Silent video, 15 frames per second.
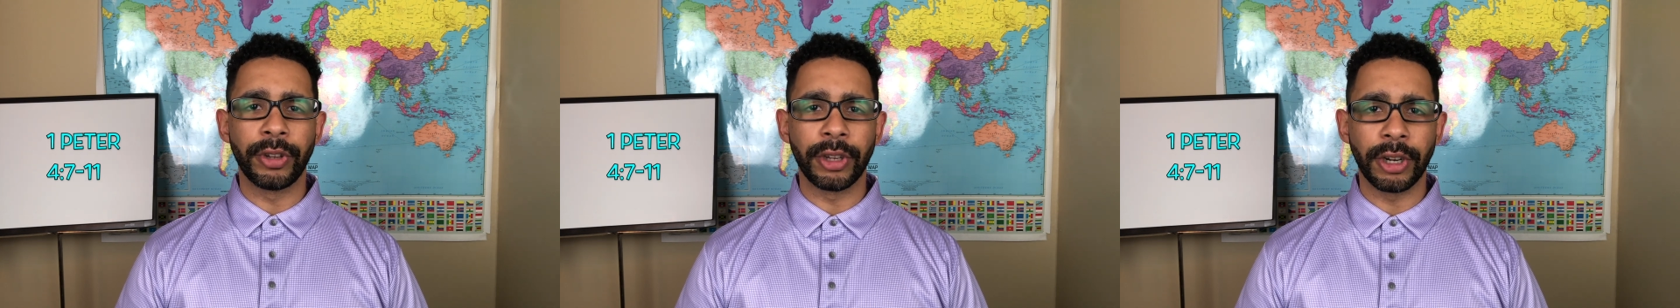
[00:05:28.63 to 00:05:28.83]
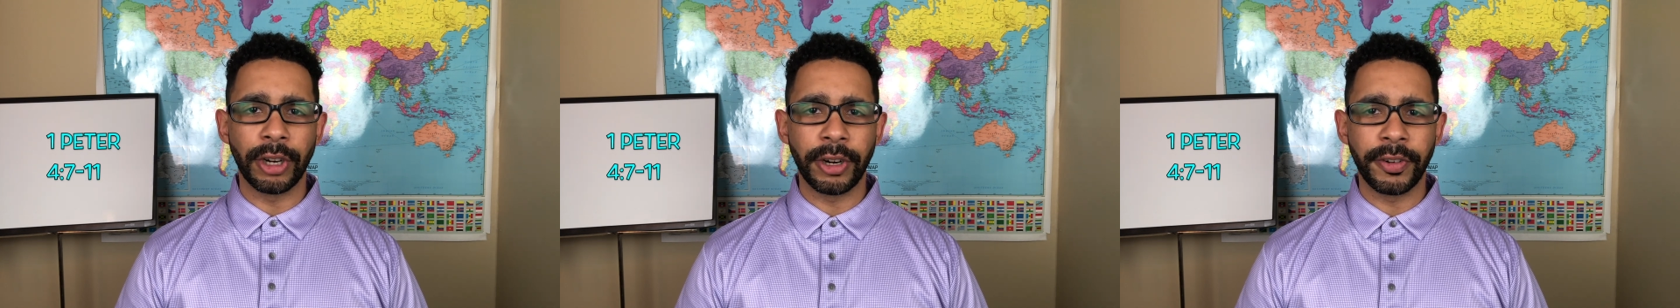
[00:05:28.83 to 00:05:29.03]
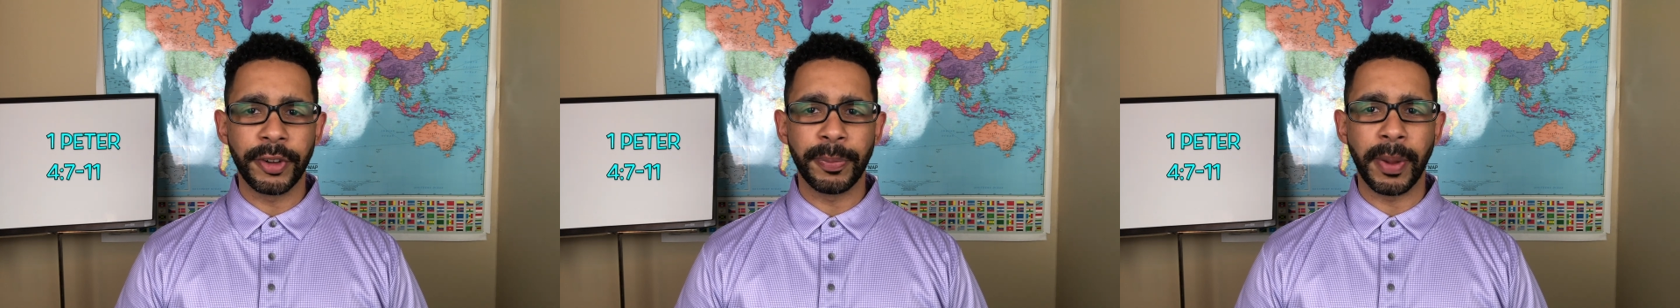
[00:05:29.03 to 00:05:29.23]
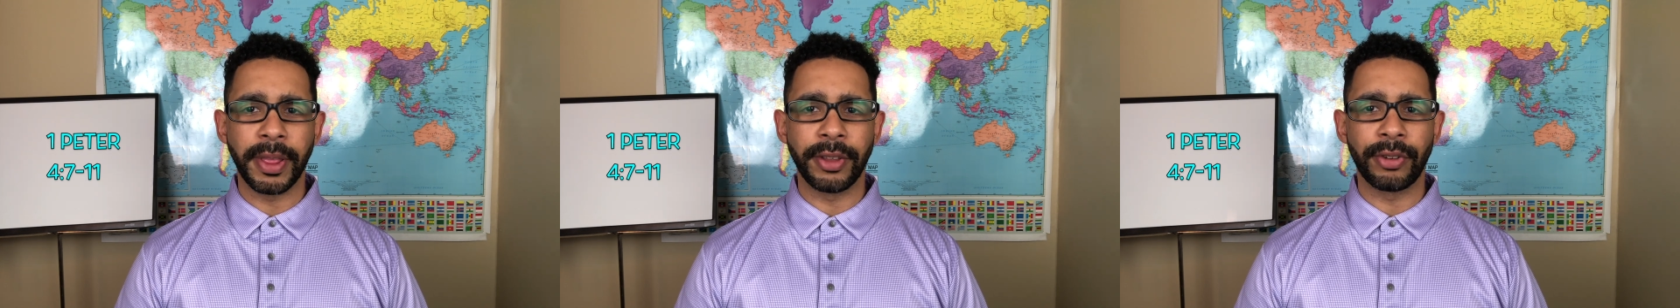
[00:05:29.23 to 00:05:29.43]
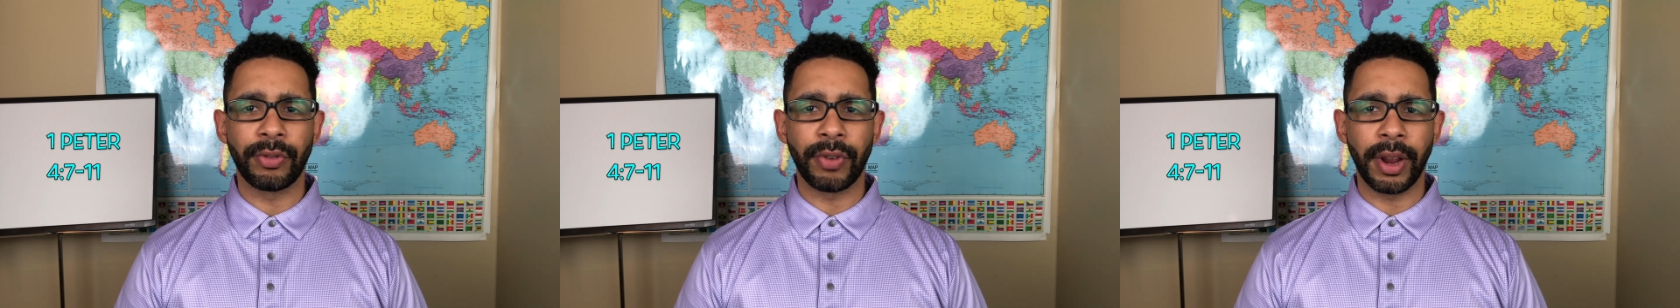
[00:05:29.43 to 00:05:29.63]
serves
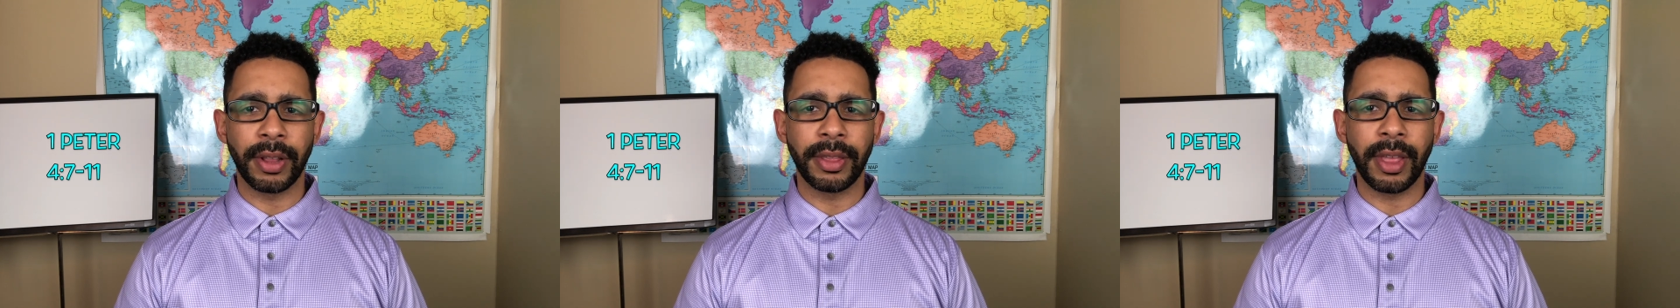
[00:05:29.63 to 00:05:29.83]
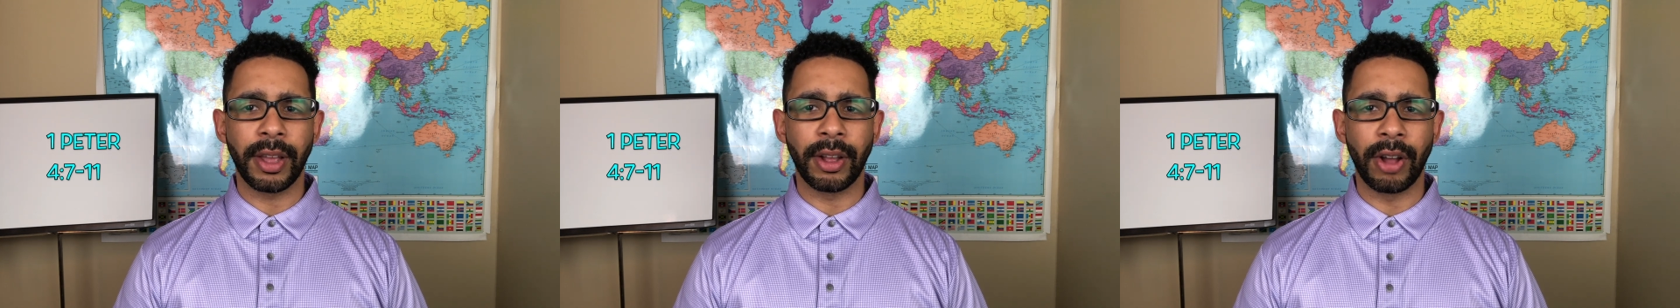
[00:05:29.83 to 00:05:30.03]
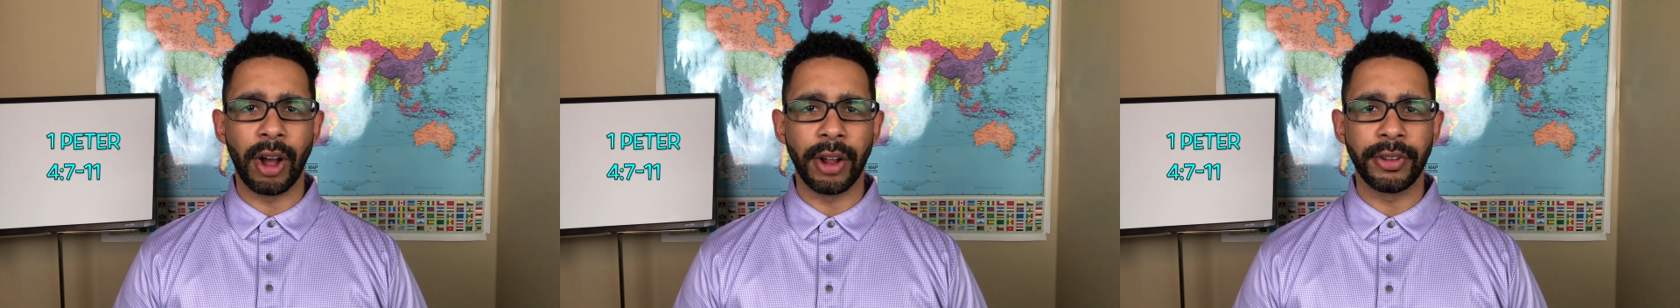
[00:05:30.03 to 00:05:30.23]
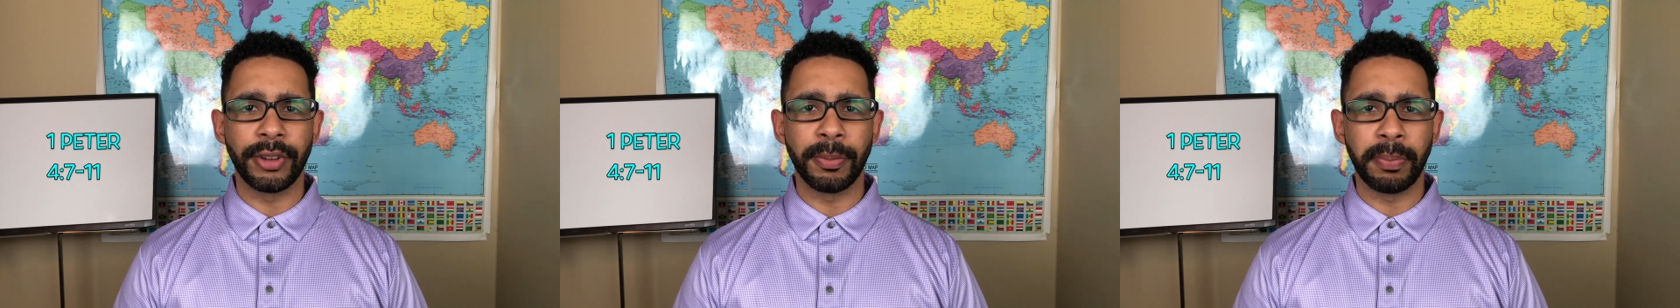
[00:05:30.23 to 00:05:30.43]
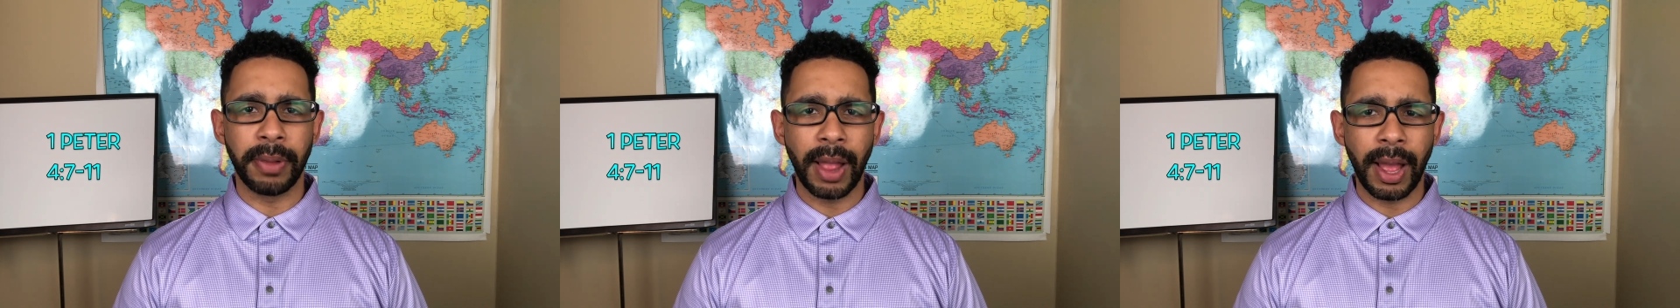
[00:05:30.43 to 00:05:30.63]
by the strength that God
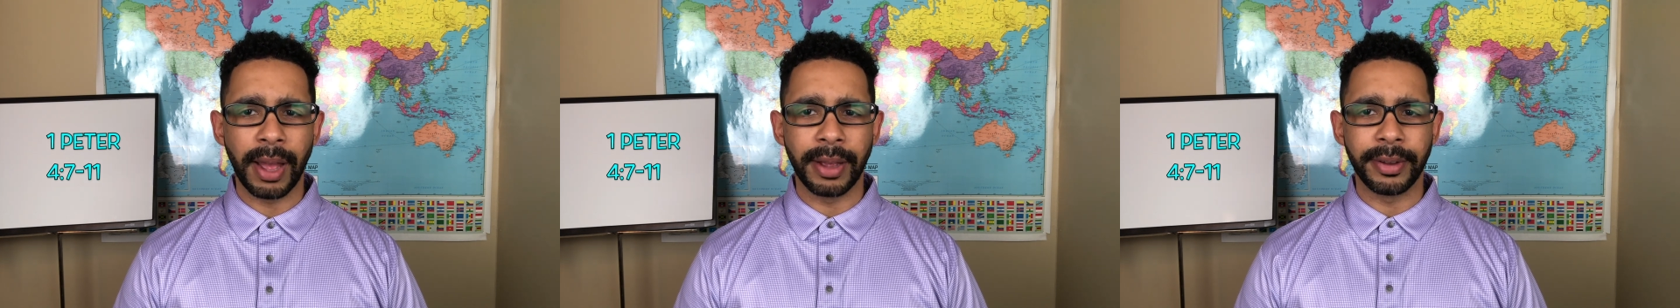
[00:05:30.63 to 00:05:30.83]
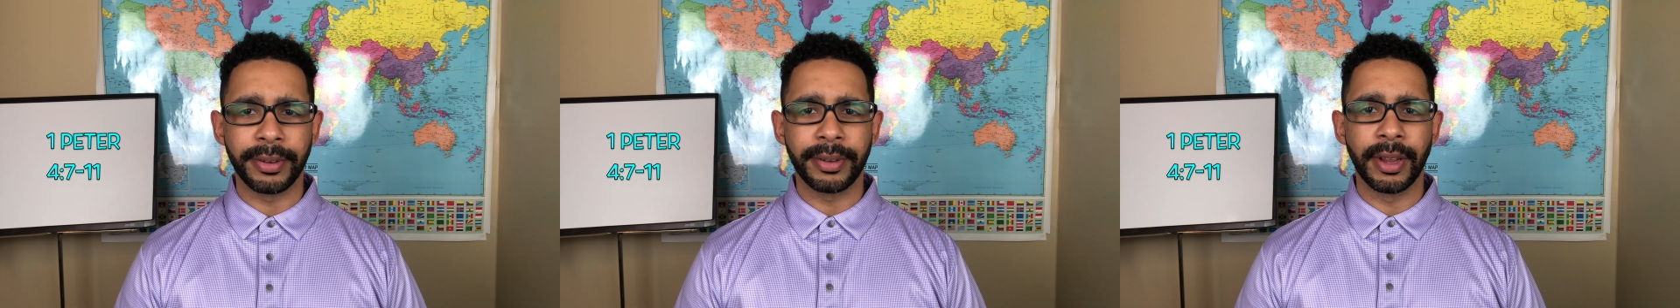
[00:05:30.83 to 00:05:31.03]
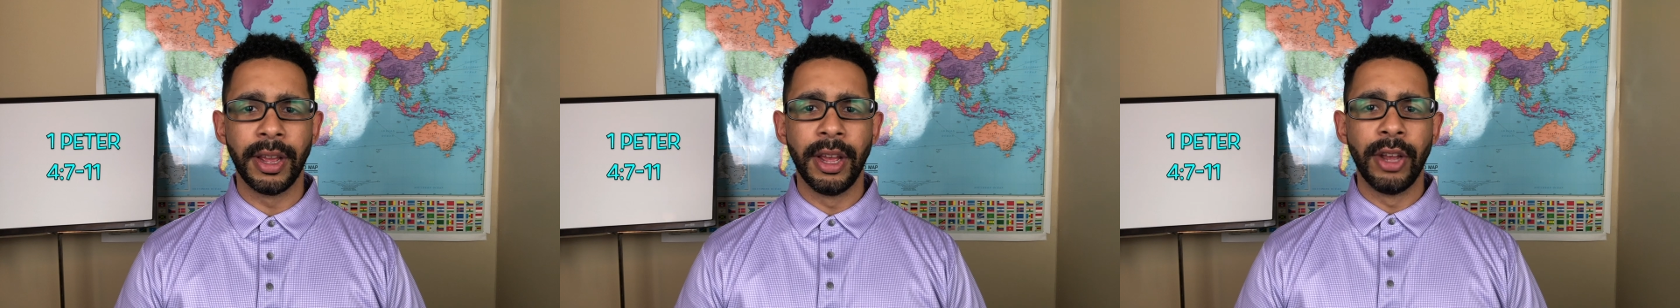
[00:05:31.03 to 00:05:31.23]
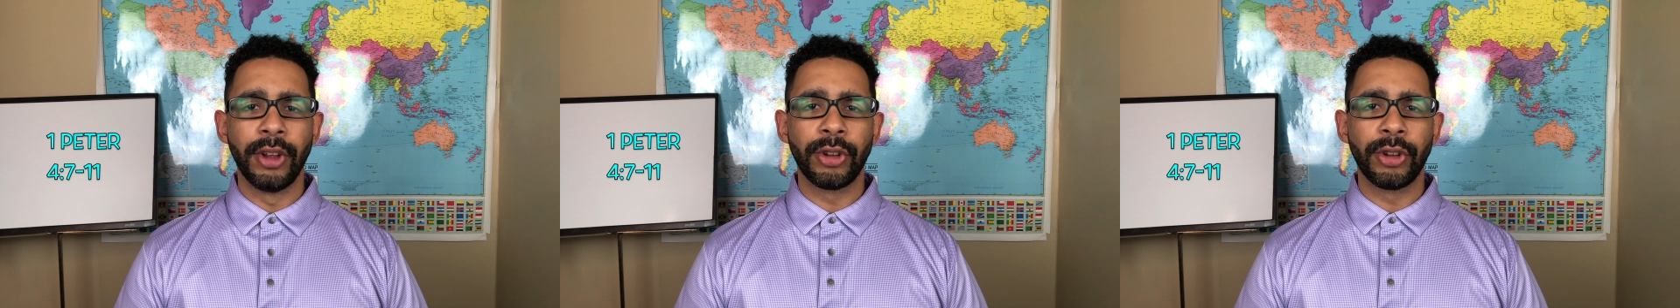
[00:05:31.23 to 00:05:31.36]
supplies,